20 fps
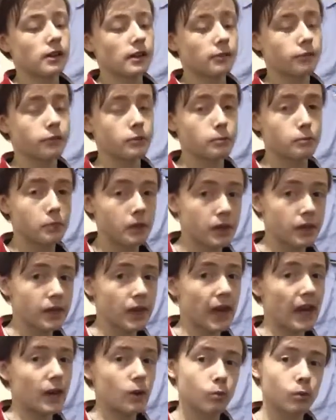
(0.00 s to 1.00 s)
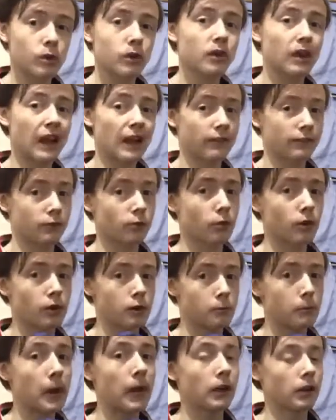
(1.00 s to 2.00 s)
for me, I will have to wear
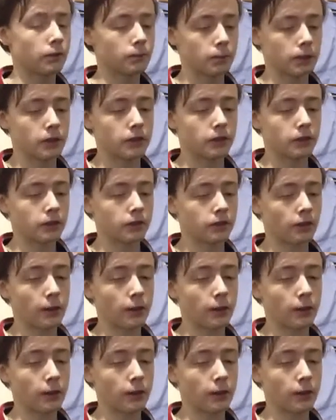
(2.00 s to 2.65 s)
a belt because